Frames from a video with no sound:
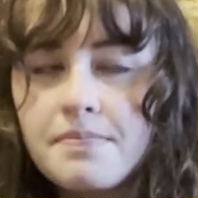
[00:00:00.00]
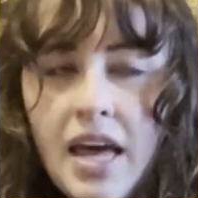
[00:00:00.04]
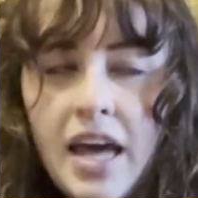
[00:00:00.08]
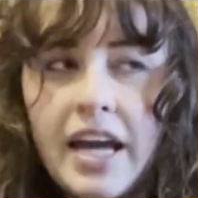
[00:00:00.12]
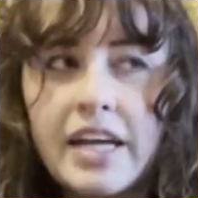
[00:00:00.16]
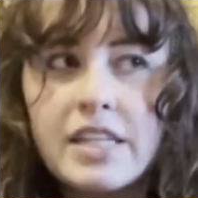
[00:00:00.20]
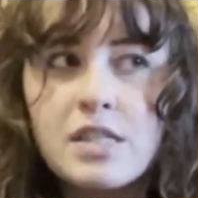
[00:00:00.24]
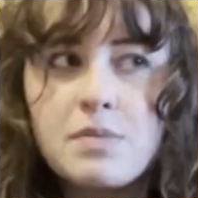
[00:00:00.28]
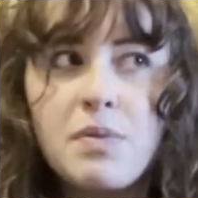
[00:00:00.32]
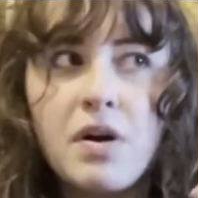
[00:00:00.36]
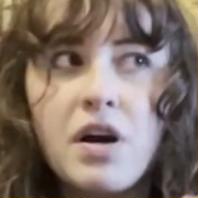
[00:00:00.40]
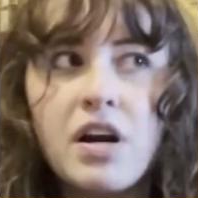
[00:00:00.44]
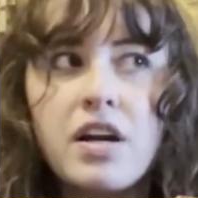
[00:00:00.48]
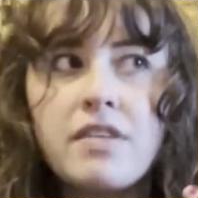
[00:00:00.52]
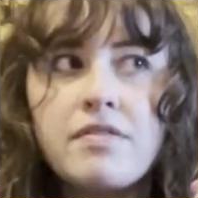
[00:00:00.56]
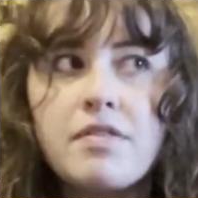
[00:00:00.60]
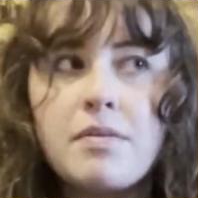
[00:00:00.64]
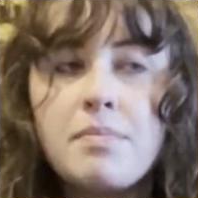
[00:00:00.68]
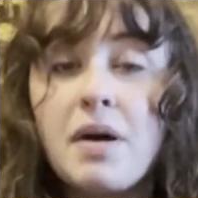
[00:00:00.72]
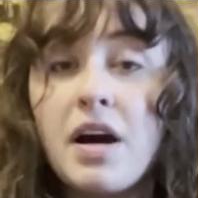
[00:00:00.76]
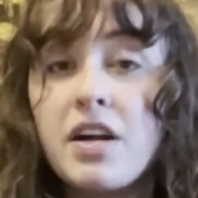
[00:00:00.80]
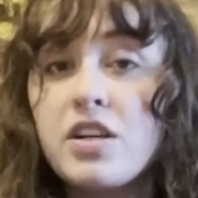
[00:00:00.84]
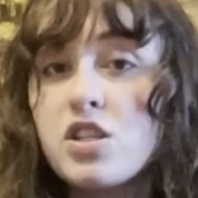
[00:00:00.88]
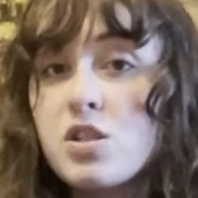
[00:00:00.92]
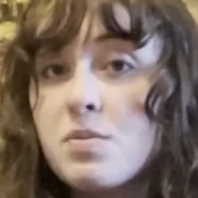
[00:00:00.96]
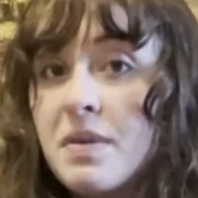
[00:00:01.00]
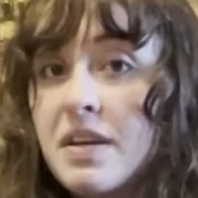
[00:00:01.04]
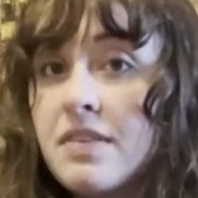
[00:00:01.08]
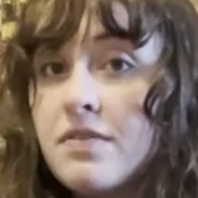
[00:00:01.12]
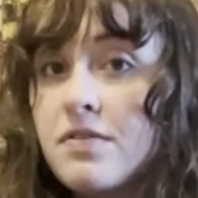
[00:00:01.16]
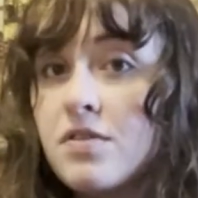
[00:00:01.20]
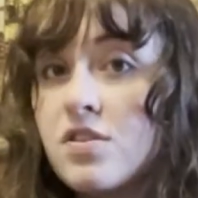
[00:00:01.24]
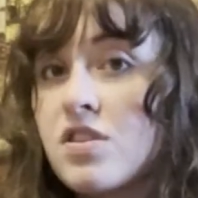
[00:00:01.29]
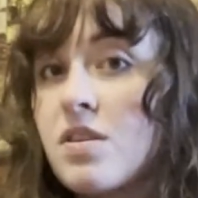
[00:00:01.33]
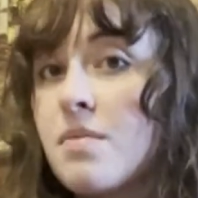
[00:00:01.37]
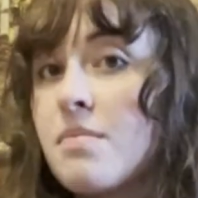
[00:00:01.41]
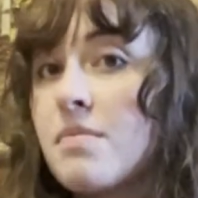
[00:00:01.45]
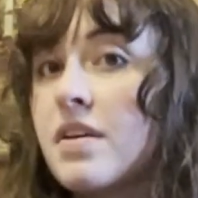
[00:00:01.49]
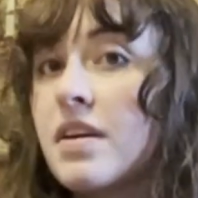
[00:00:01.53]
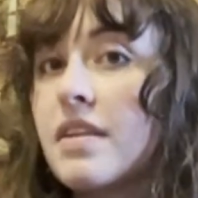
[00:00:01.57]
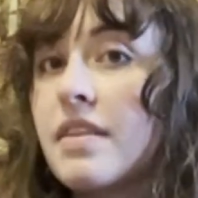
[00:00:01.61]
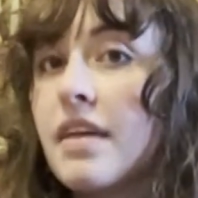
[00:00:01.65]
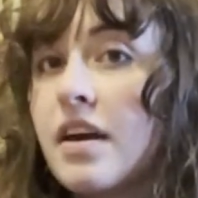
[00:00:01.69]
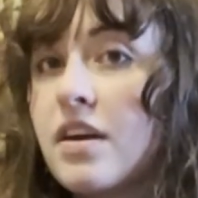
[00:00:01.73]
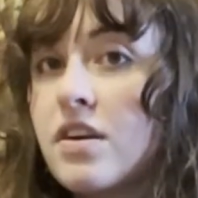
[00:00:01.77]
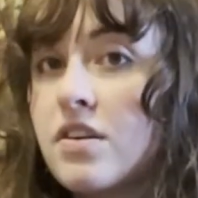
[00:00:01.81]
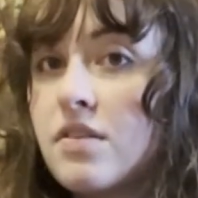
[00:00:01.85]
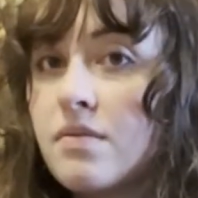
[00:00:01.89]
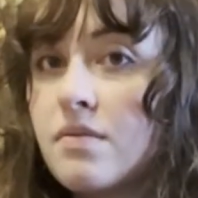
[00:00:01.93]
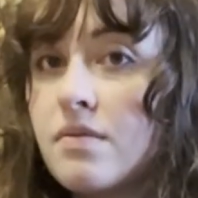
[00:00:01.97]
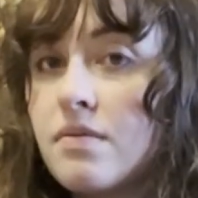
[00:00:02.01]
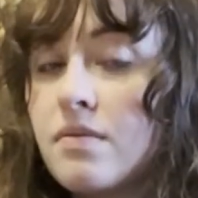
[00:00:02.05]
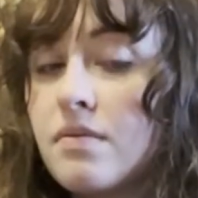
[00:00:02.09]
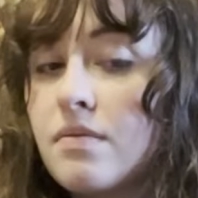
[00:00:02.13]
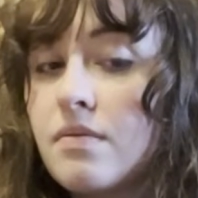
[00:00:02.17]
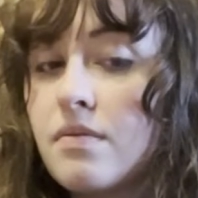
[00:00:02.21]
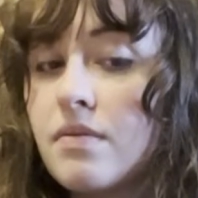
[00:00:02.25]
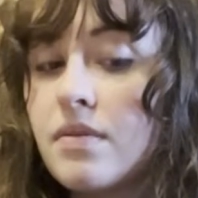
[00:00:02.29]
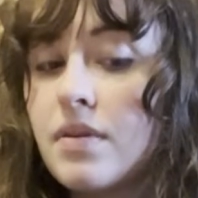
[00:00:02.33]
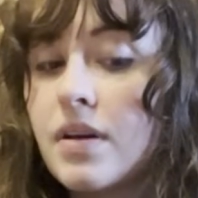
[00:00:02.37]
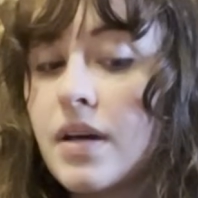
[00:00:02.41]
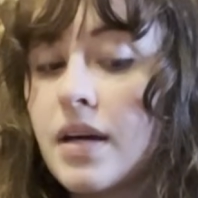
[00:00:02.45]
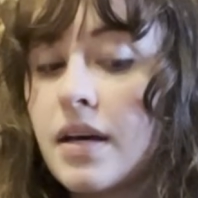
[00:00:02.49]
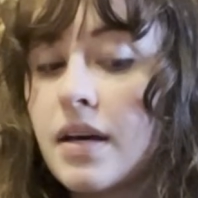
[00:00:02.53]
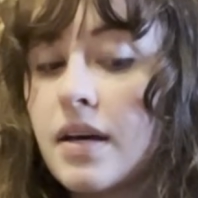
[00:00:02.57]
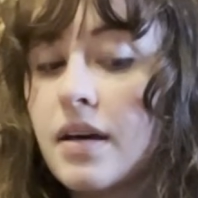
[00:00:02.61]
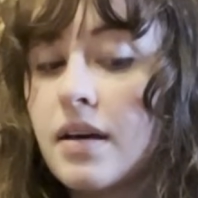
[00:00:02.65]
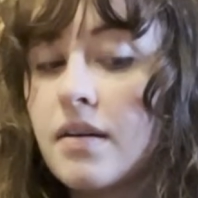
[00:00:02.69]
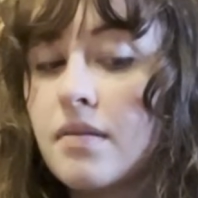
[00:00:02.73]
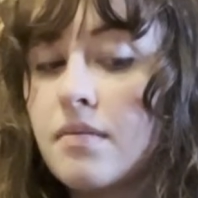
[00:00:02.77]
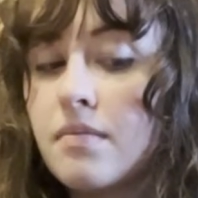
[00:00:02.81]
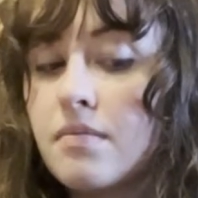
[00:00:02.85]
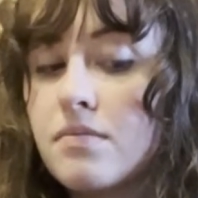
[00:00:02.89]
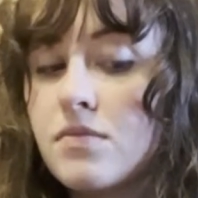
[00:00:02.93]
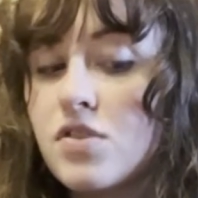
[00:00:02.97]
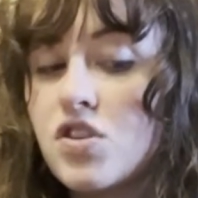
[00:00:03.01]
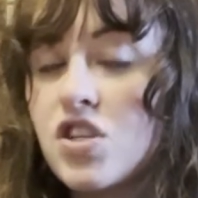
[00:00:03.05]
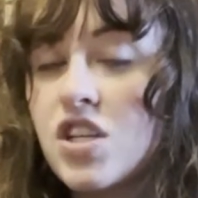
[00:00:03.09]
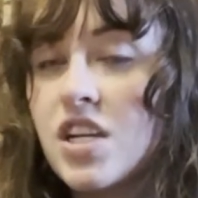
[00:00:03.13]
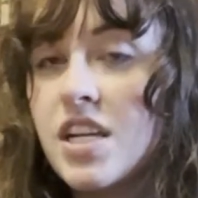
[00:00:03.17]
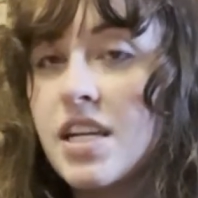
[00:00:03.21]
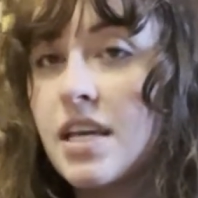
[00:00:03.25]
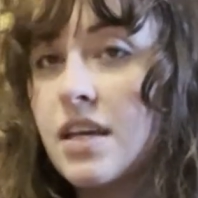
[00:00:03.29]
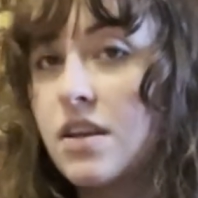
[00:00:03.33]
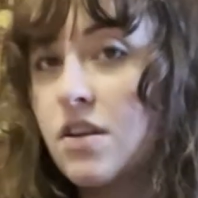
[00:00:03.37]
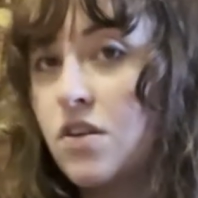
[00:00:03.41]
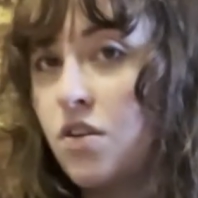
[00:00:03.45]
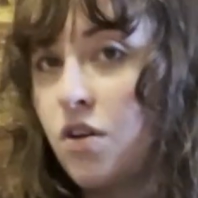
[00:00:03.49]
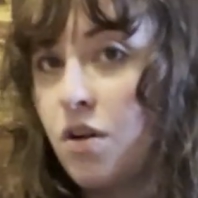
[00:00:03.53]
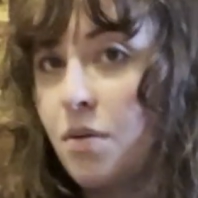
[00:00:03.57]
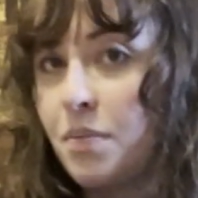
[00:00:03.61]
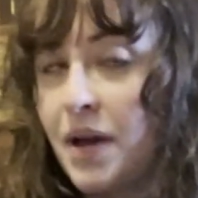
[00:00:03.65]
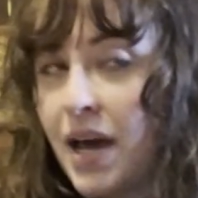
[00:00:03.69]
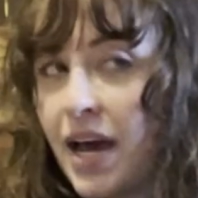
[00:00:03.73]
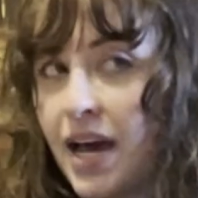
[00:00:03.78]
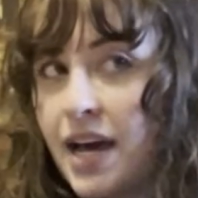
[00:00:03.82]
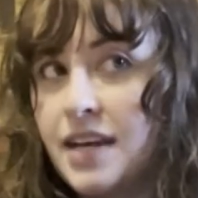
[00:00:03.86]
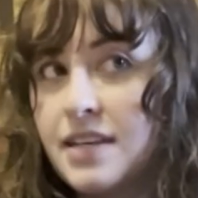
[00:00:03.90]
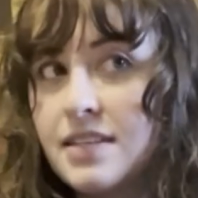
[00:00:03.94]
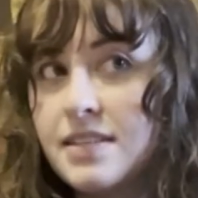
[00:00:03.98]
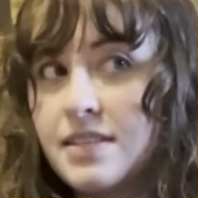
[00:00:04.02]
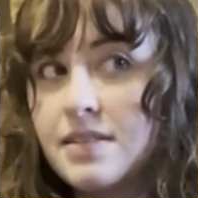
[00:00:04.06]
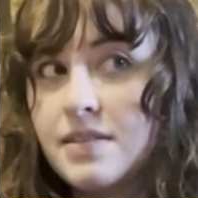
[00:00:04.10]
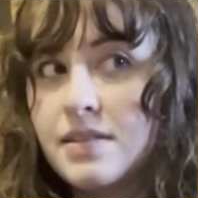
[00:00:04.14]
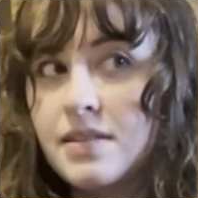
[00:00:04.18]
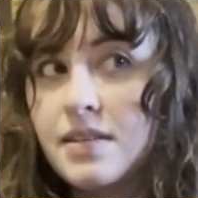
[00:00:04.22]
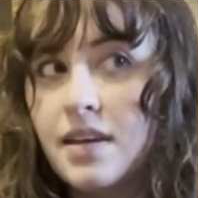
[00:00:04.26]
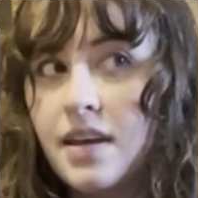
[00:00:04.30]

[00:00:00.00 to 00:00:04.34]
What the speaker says: It's part of a punishment for something that she did in her past.